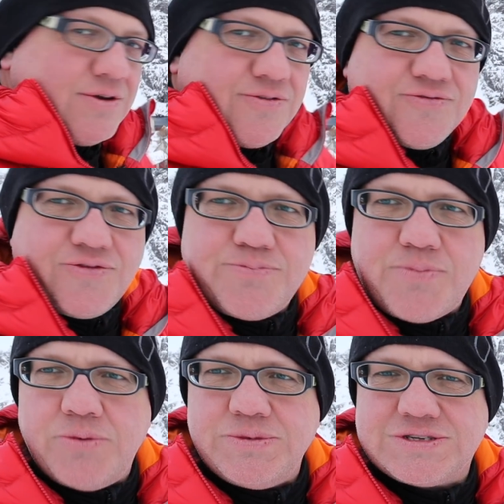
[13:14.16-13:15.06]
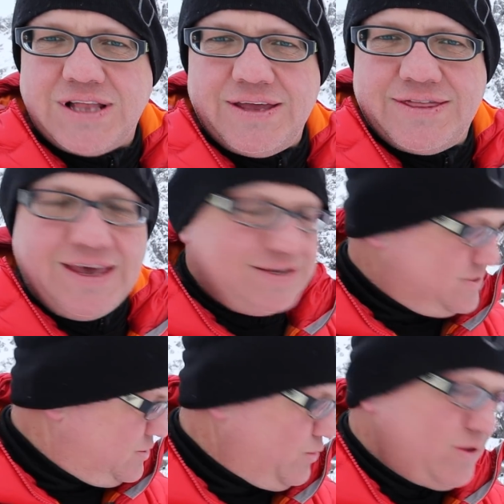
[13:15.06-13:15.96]
For moments like
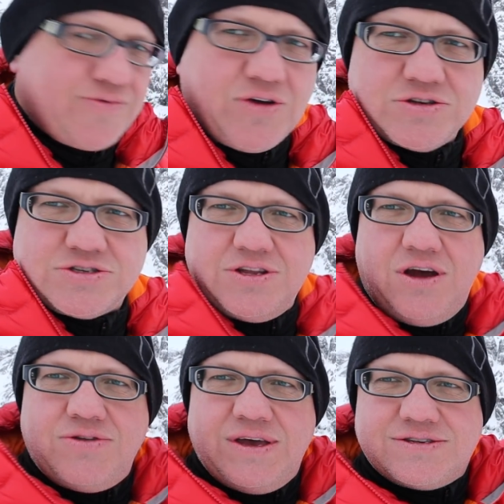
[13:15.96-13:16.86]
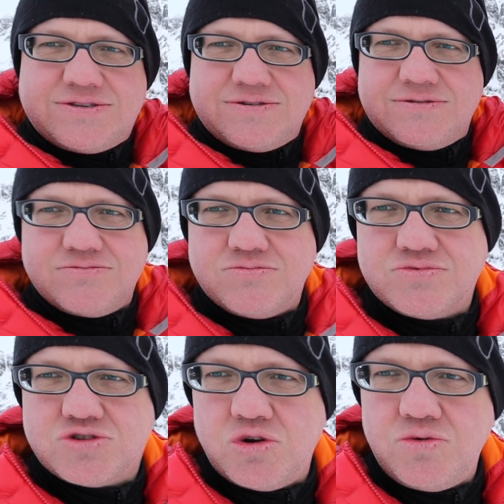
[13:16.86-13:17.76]
this, when you've got snow that's
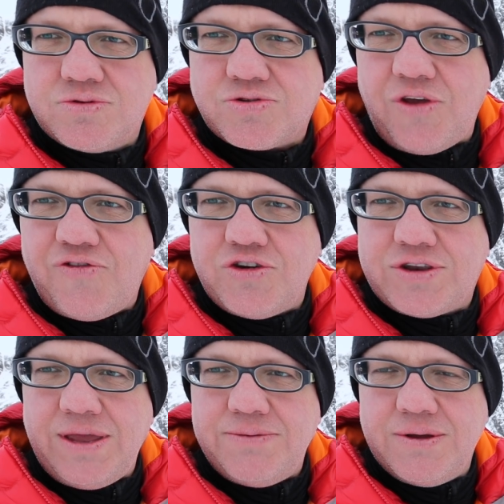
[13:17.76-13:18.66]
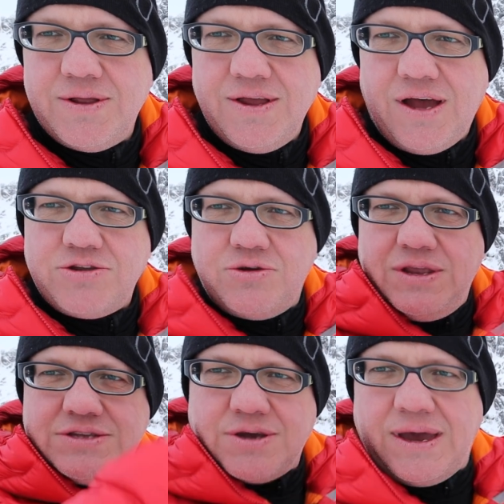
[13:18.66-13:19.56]
2-3 foot deep, and you
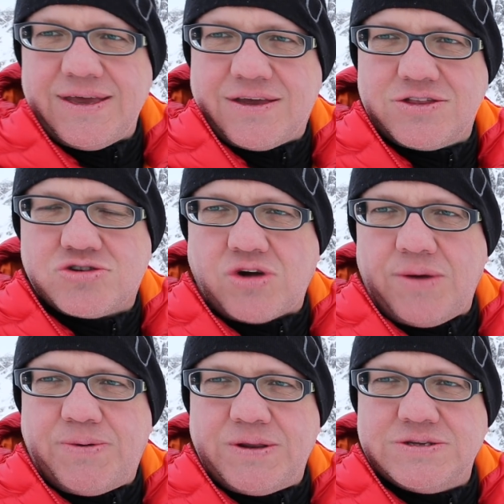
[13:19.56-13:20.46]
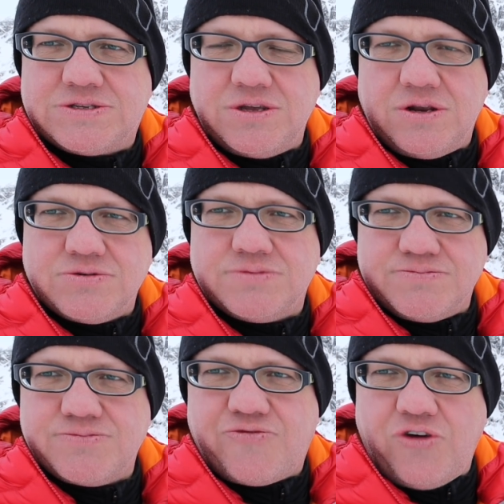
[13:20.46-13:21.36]
need to anchor the tripod in, you know,
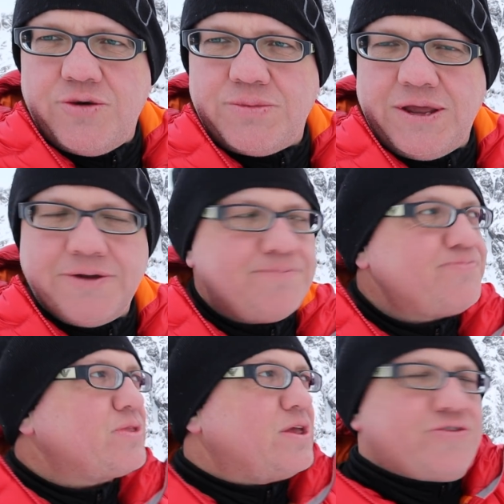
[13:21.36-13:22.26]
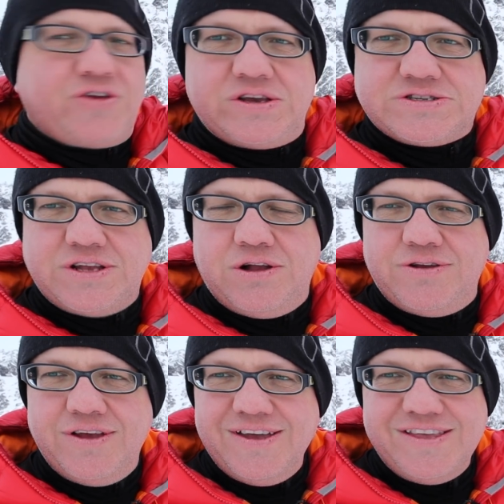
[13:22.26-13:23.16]
firmly, so you're still
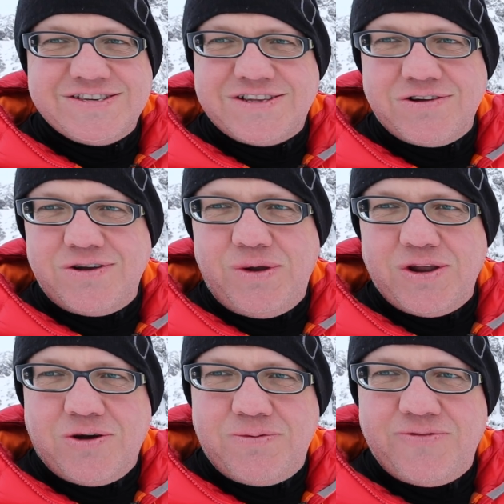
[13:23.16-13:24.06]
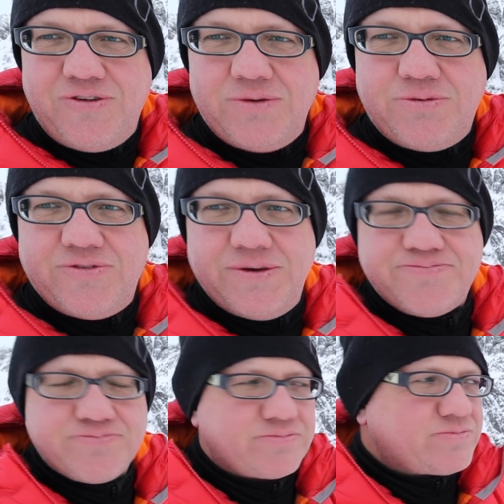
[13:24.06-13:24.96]
going to want a couple of feet above it
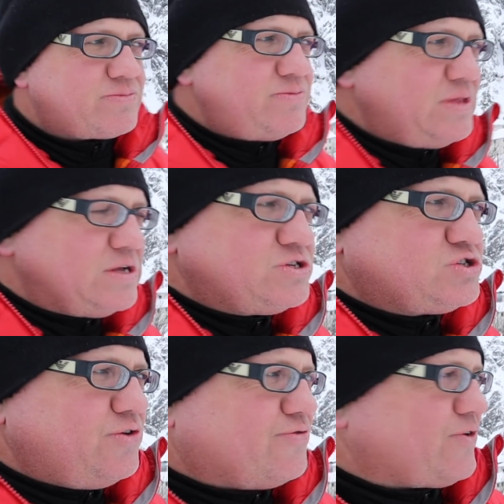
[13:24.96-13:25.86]
to shoot